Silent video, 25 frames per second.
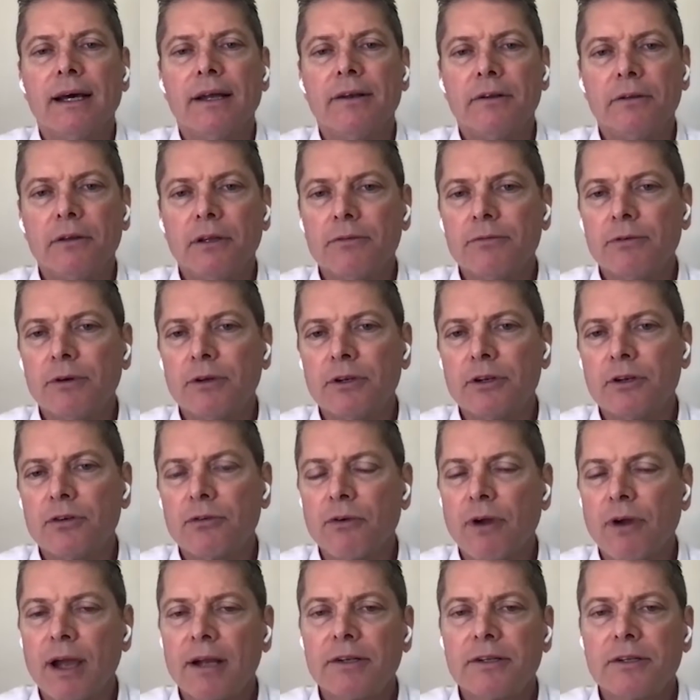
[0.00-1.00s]
deliver it
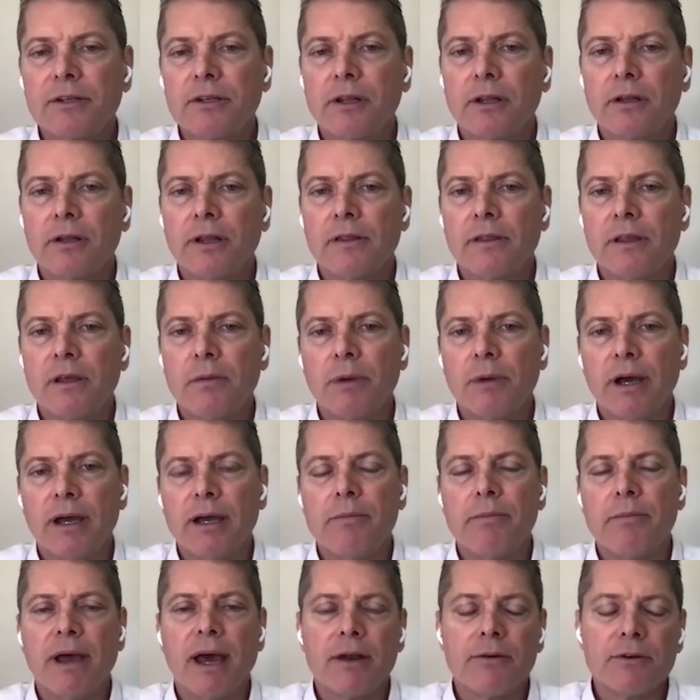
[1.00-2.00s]
direct to the
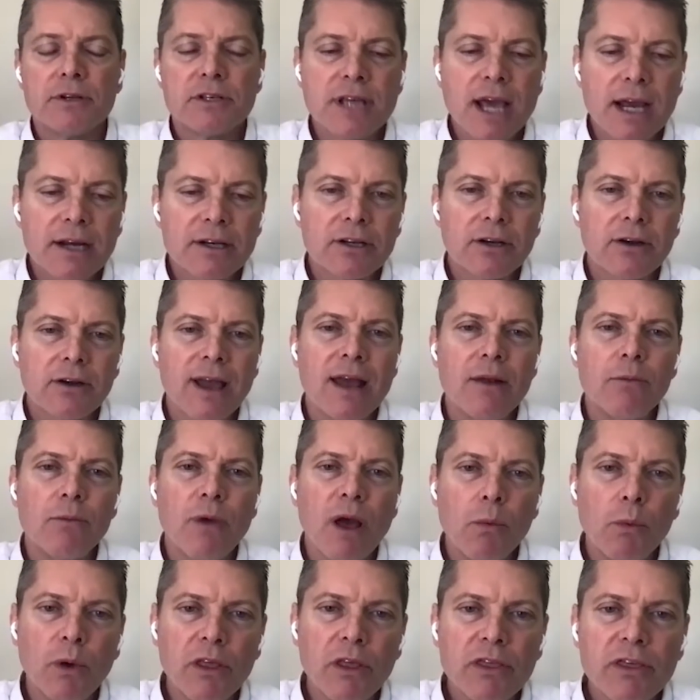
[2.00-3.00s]
lithium-ion battery sector.
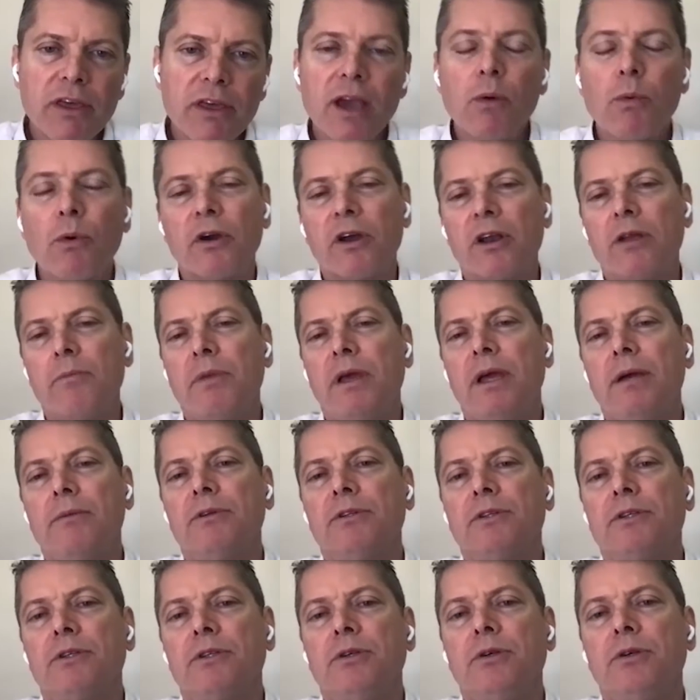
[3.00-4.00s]
And we think we're going to be
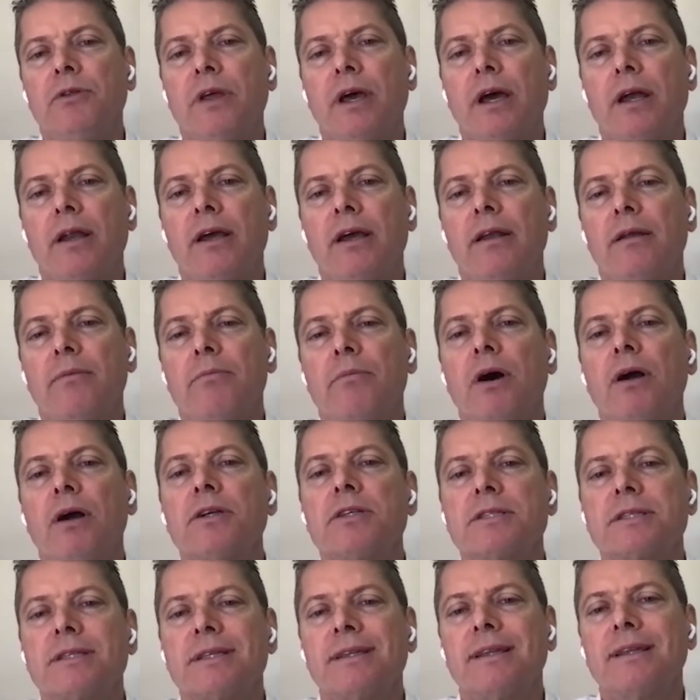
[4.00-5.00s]
able to do that at
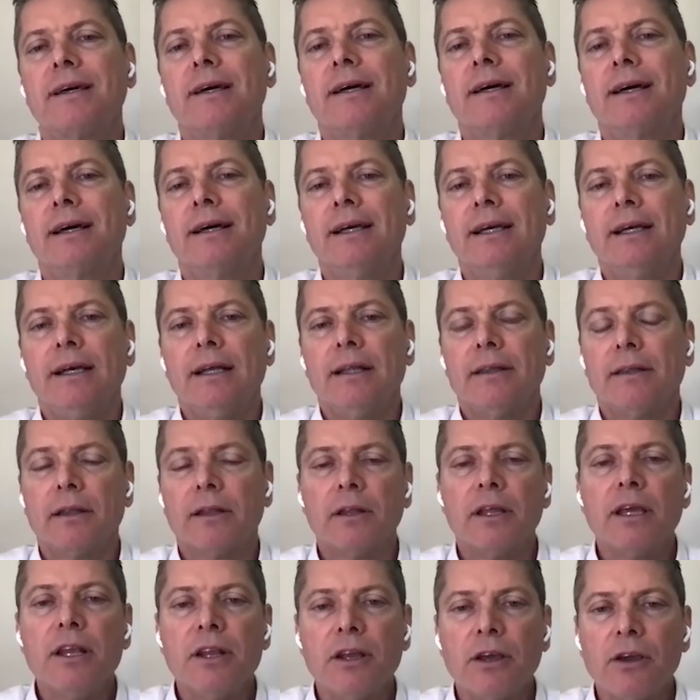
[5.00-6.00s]
amongst the
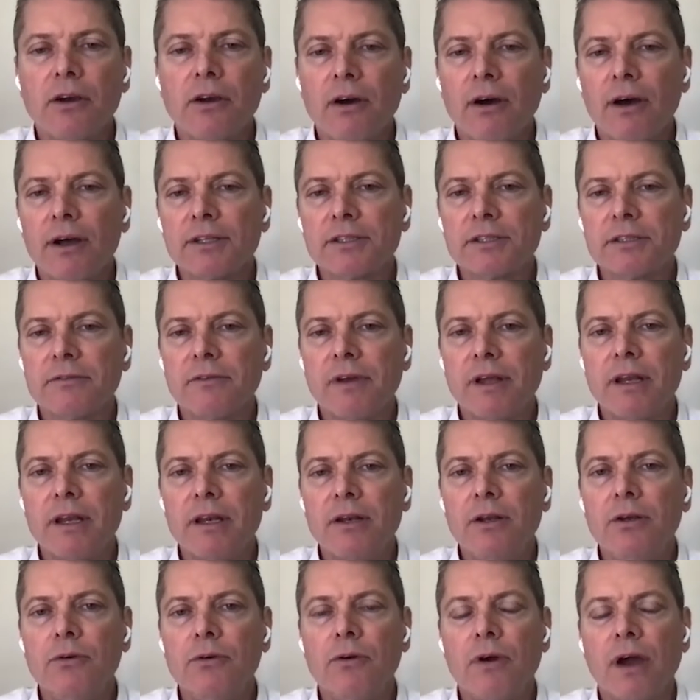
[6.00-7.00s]
leading cost of any
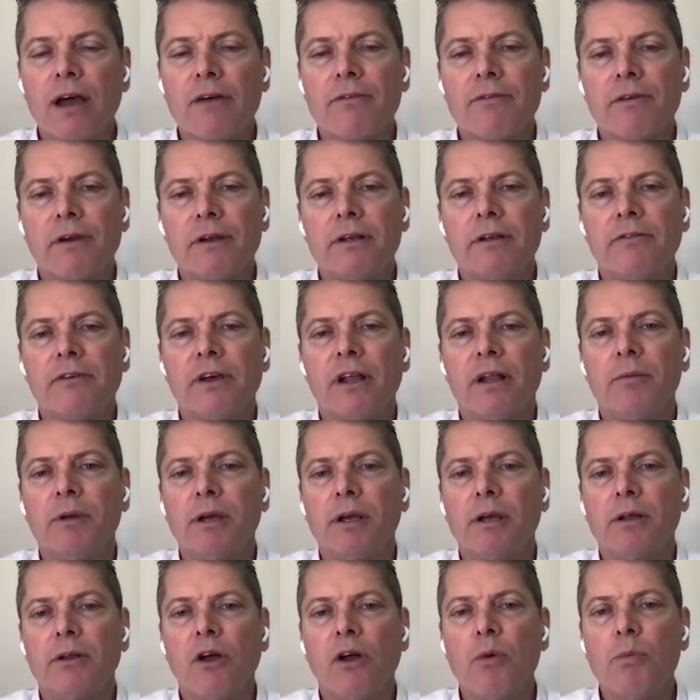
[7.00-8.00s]
new graphite
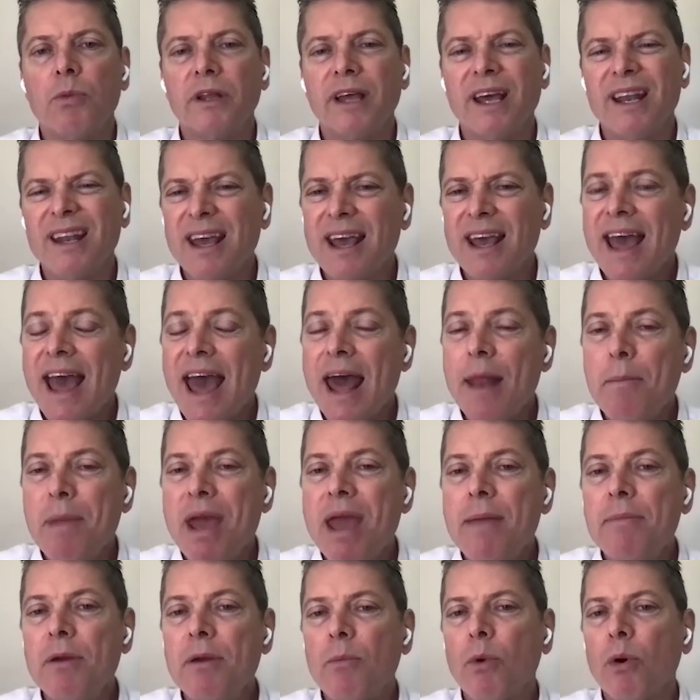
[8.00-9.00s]
development globally. And
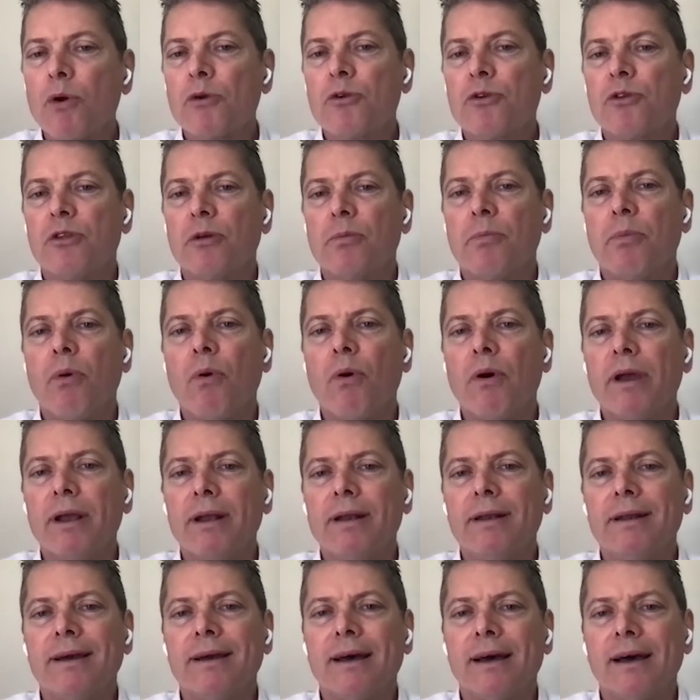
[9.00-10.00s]
maybe more to the
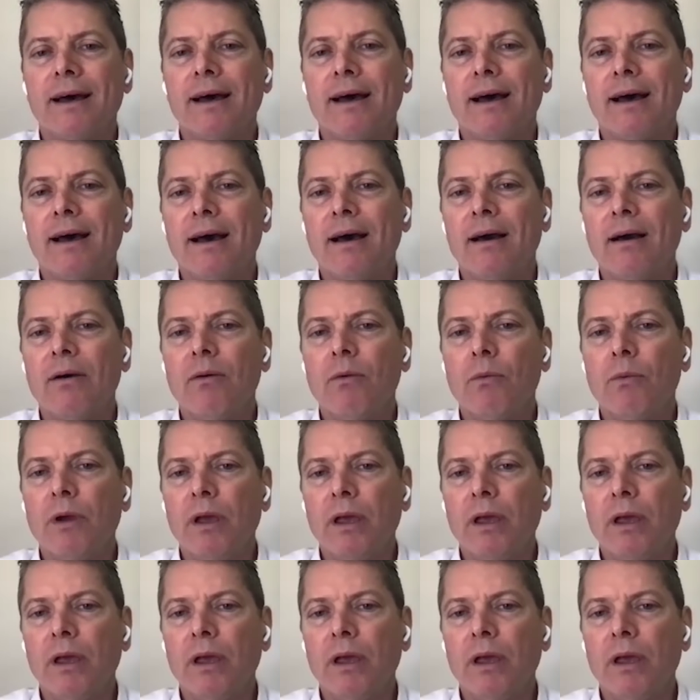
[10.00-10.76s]
point, our